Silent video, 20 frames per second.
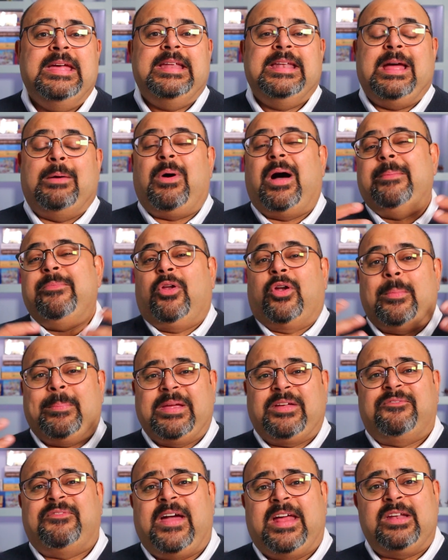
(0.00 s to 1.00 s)
Now, I'm not a
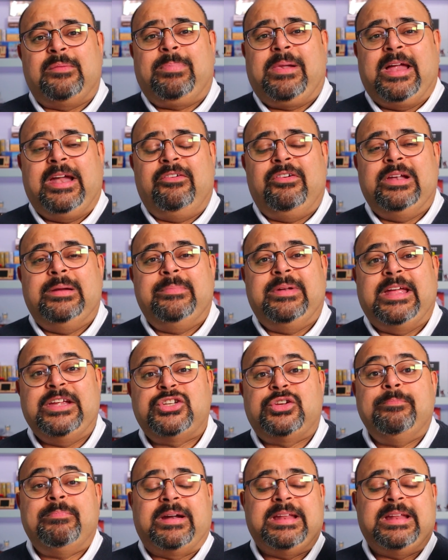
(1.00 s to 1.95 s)
big fan of player elimination,